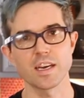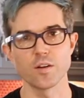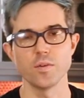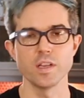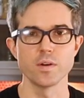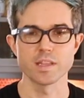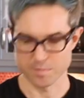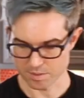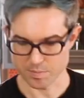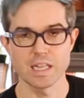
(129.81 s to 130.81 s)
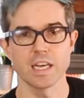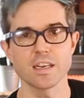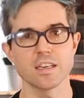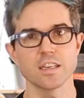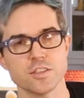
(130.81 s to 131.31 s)
Like, I don't really want them to be
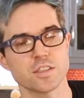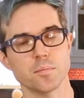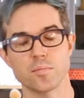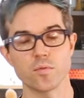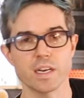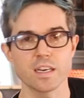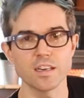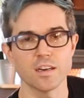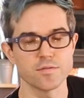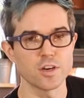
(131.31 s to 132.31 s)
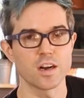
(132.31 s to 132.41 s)
like just a brick of